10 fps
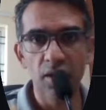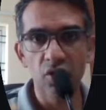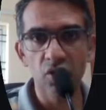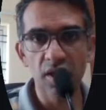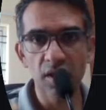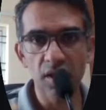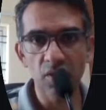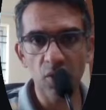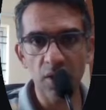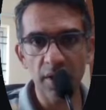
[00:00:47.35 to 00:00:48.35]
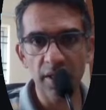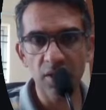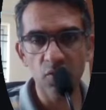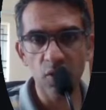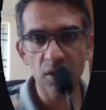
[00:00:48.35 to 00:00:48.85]
So here what I
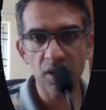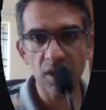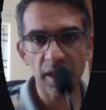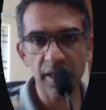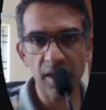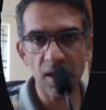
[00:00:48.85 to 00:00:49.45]
did was I